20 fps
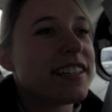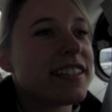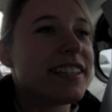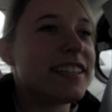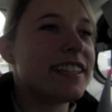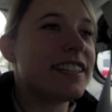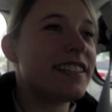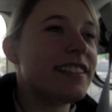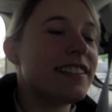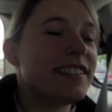
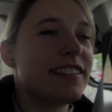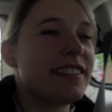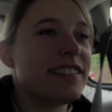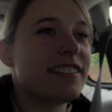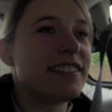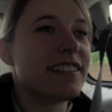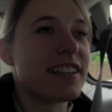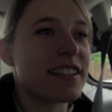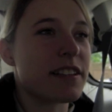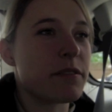he really?
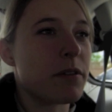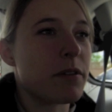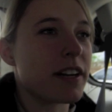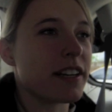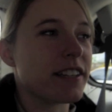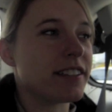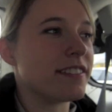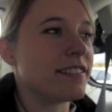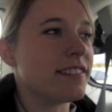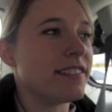doesn't want
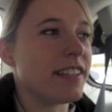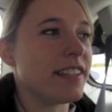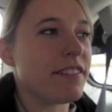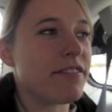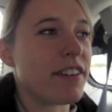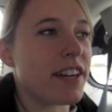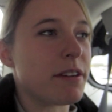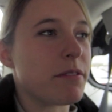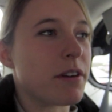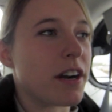to
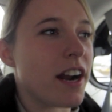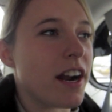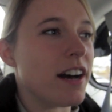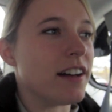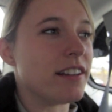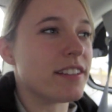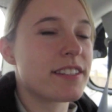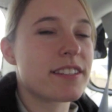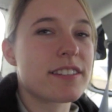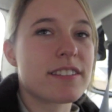live anywhere else.